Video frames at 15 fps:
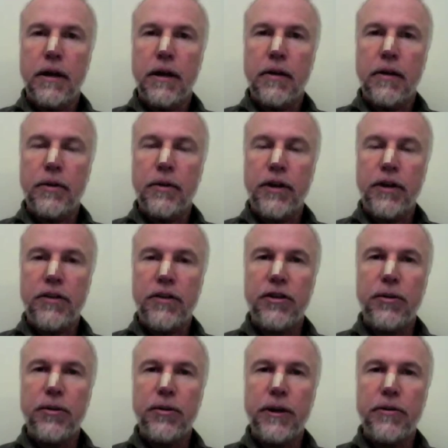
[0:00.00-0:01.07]
which has to
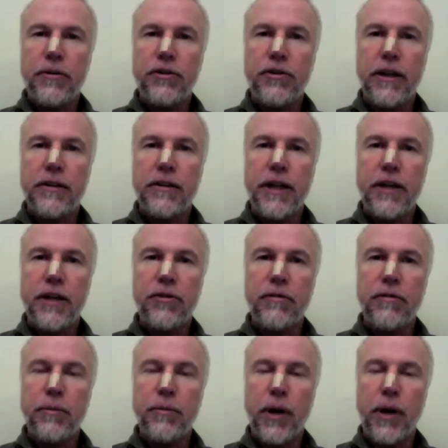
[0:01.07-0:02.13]
do with understanding the nature
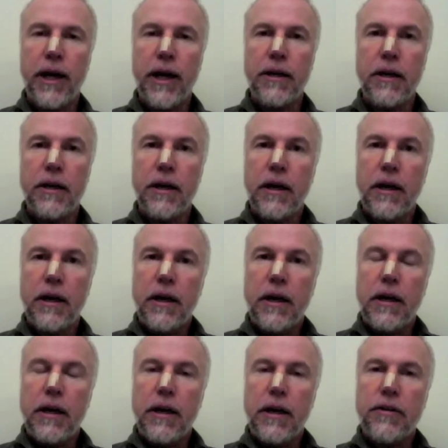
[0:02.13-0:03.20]
of the mind
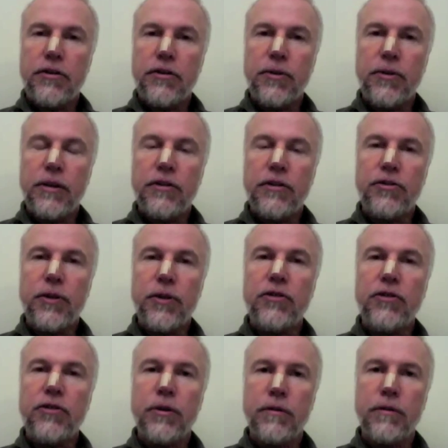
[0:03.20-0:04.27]
and the, stru- the
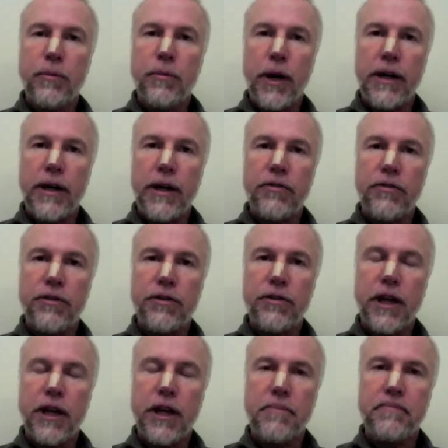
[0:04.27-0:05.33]
structure of the mind, I should
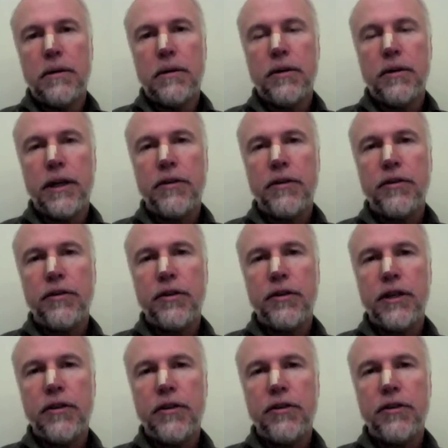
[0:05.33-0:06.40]
say. So let's just
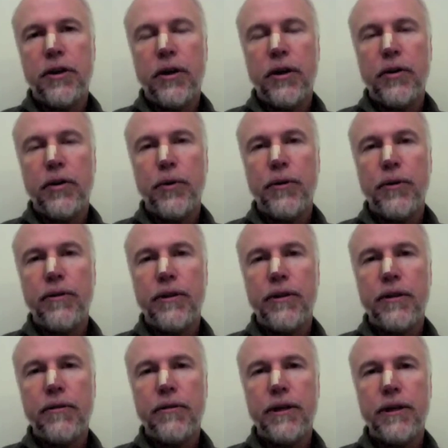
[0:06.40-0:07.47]
get started with the
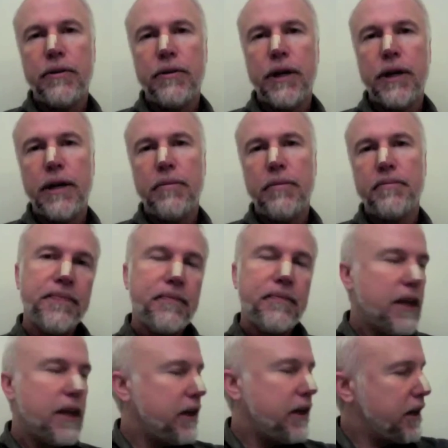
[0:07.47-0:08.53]
theory.
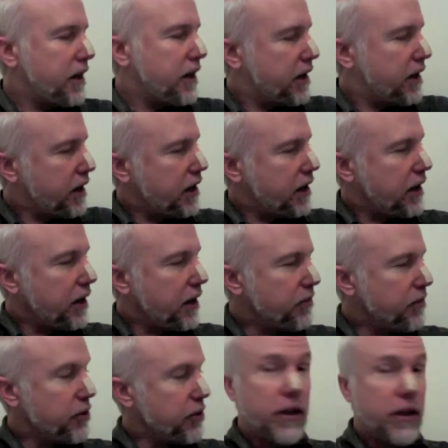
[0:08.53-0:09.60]
Um,
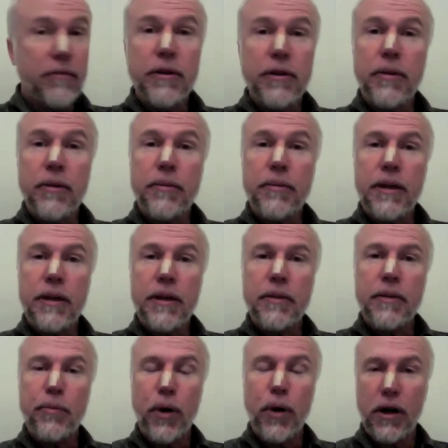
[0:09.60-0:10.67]
so I'll give you the, the,
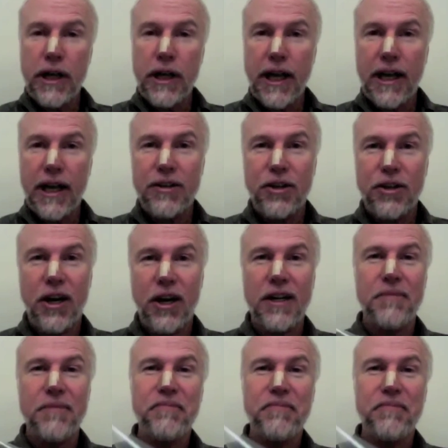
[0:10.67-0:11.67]
the party hat talk.